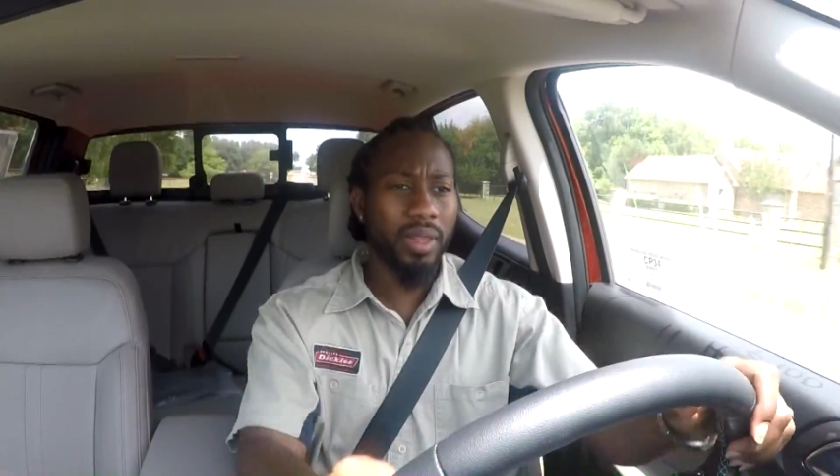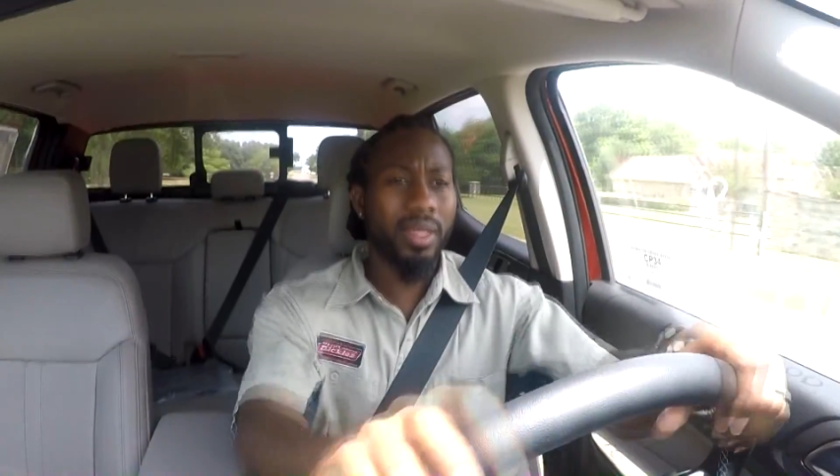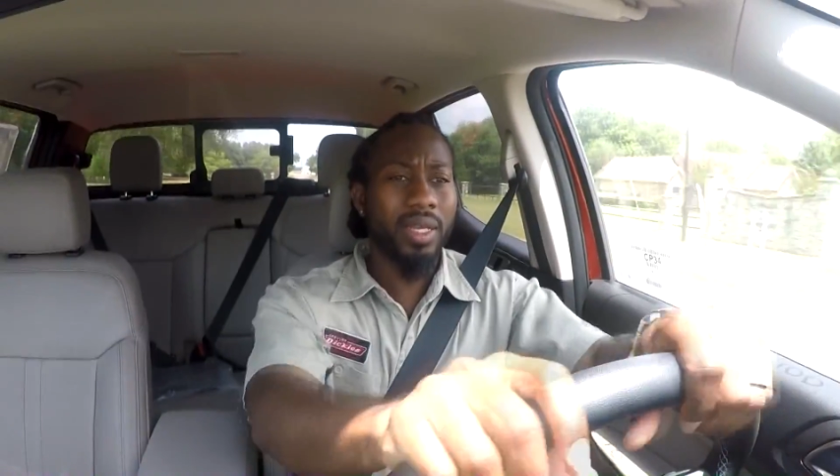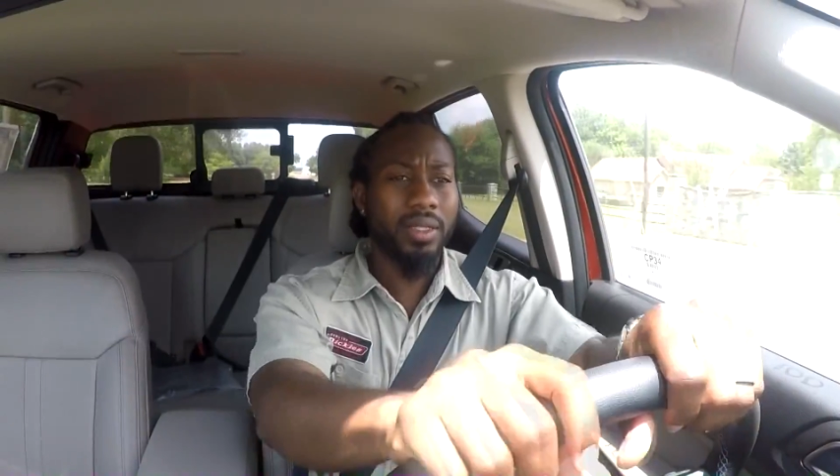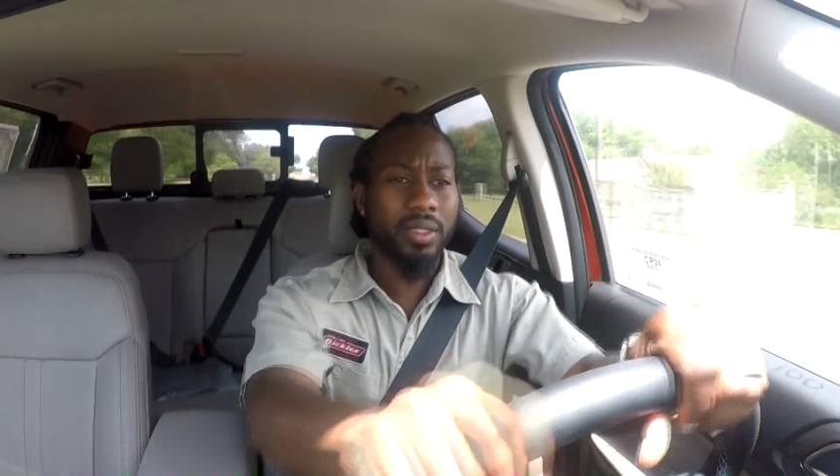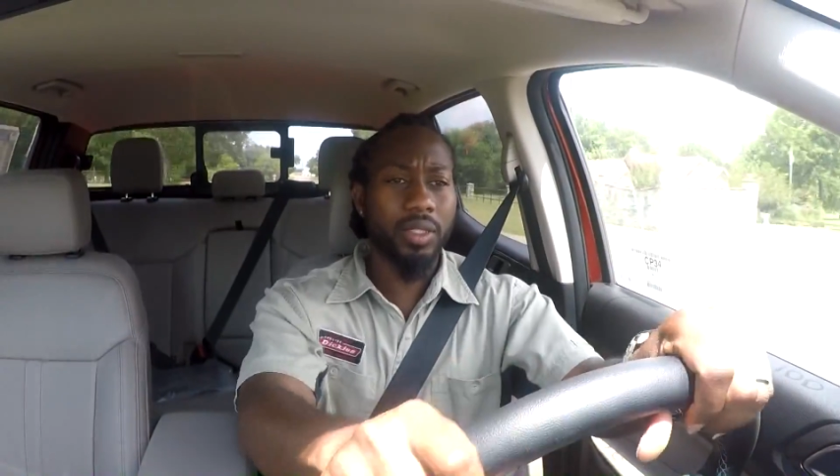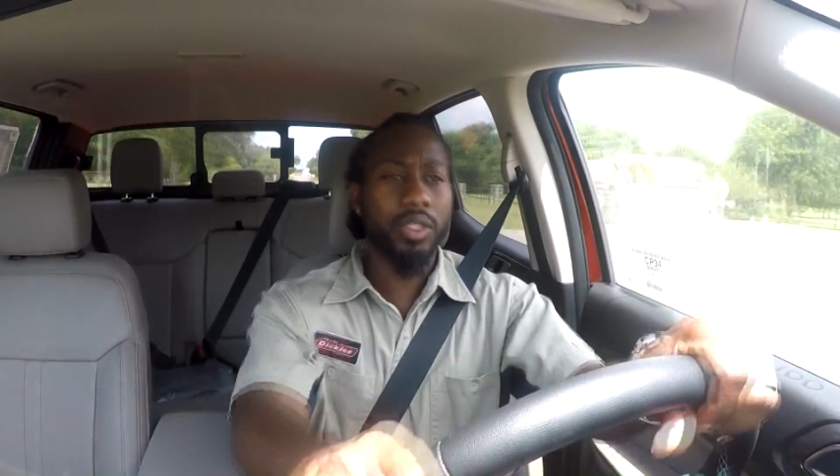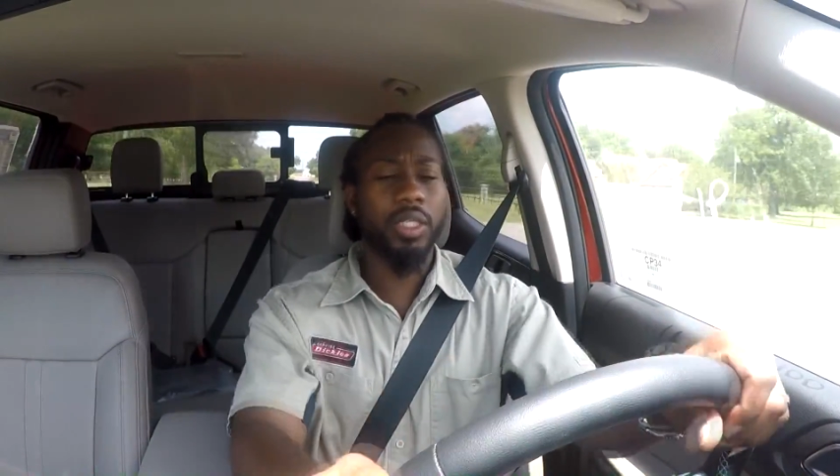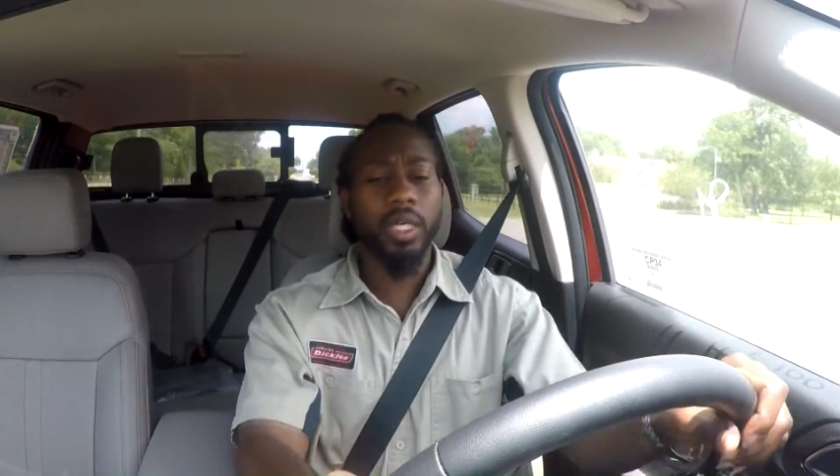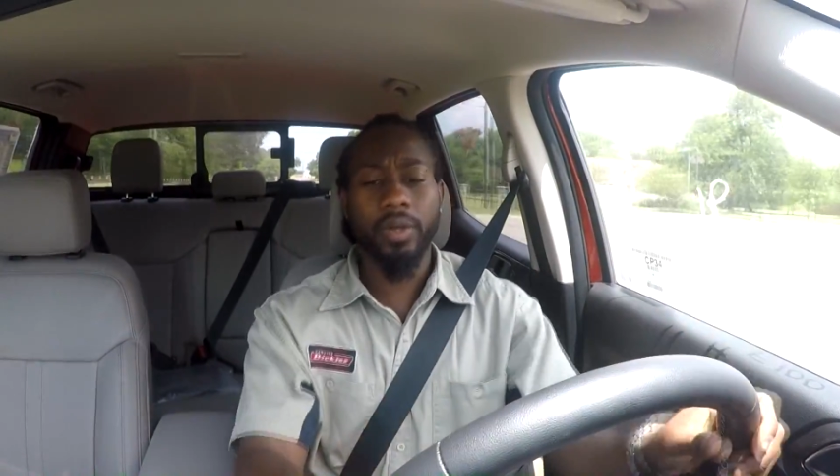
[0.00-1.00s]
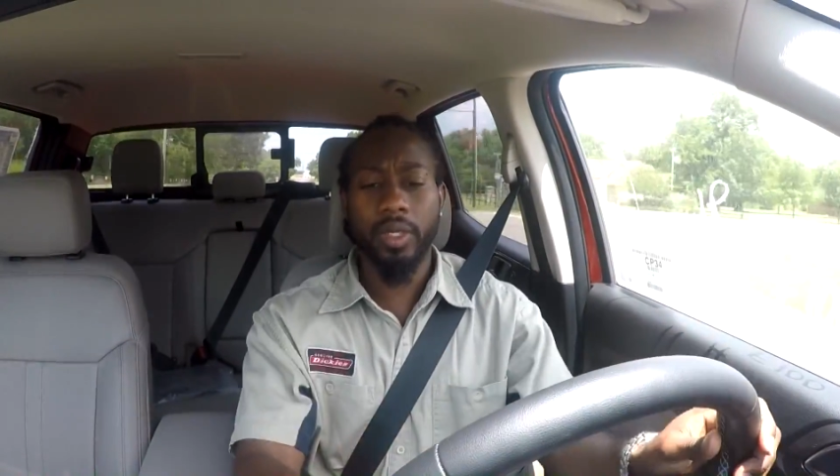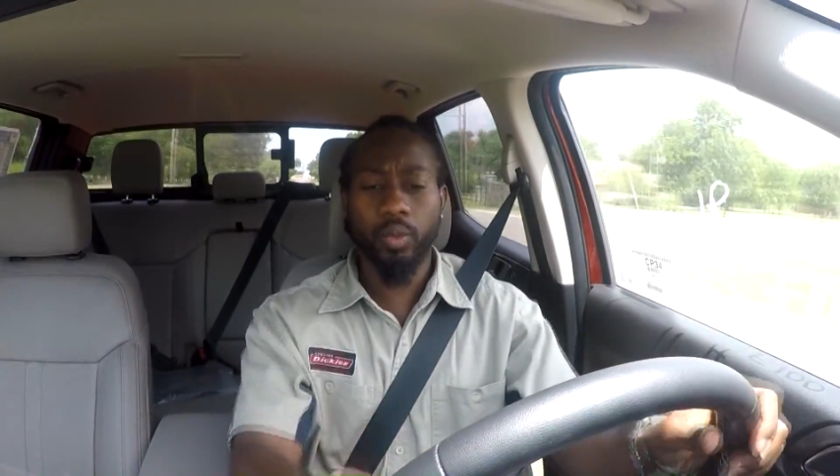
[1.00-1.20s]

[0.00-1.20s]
the steering